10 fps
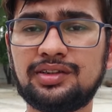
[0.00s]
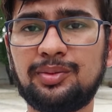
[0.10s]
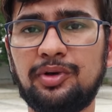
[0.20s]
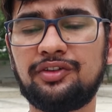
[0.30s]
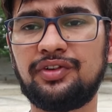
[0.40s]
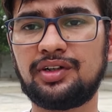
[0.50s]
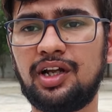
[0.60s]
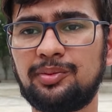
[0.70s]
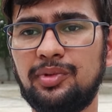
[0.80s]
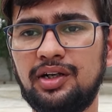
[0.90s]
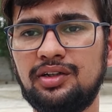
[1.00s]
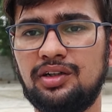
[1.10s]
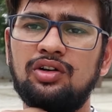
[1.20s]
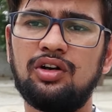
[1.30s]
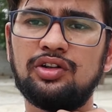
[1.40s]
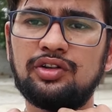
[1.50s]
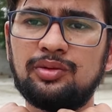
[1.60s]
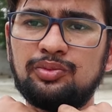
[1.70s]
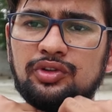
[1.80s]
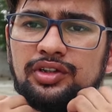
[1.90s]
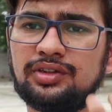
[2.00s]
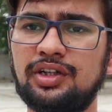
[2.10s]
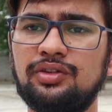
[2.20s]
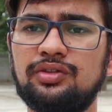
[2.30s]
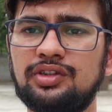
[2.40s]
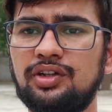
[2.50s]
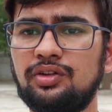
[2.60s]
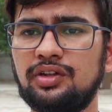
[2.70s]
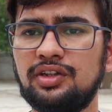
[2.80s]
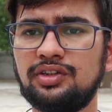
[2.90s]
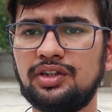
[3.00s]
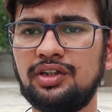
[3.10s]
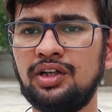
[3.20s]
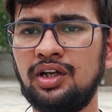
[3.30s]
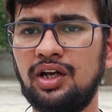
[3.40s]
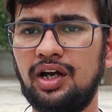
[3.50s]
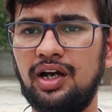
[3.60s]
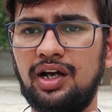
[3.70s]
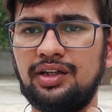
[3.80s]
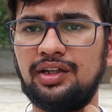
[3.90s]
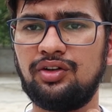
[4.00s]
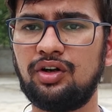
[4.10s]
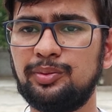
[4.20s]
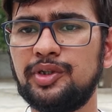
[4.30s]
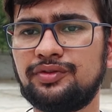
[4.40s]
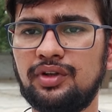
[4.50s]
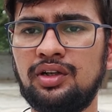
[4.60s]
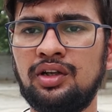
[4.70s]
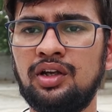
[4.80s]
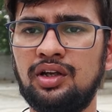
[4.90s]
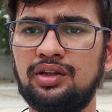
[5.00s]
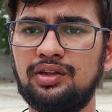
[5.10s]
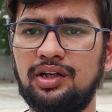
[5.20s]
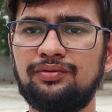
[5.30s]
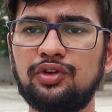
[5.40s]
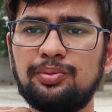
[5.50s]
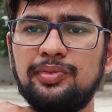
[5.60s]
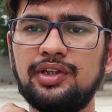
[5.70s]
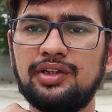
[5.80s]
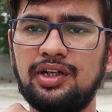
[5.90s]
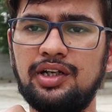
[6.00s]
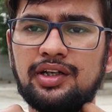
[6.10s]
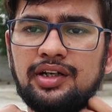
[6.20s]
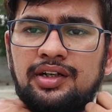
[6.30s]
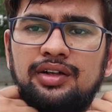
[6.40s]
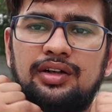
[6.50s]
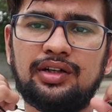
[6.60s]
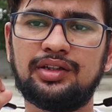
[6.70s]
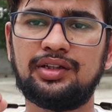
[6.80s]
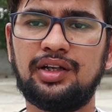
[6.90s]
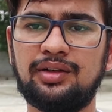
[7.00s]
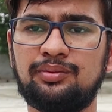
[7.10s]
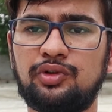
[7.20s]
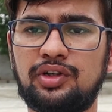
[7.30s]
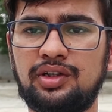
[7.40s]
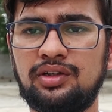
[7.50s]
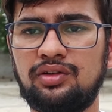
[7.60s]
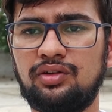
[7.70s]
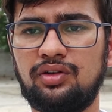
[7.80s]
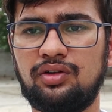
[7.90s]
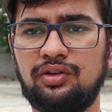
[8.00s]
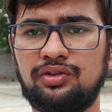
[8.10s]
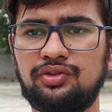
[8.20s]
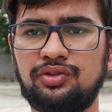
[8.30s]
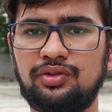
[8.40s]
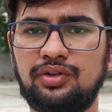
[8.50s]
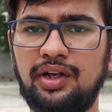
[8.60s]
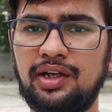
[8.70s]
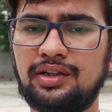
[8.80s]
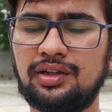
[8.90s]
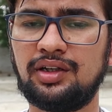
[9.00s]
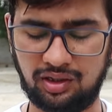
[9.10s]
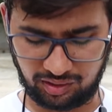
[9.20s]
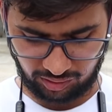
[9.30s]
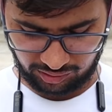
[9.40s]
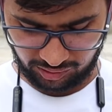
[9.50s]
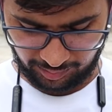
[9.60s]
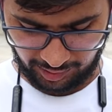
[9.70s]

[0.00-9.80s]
is the perfect neckband. Although you can put inside your shirt or t-shirt and they're not visible, that would be really great rather than putting on to your neck. And also the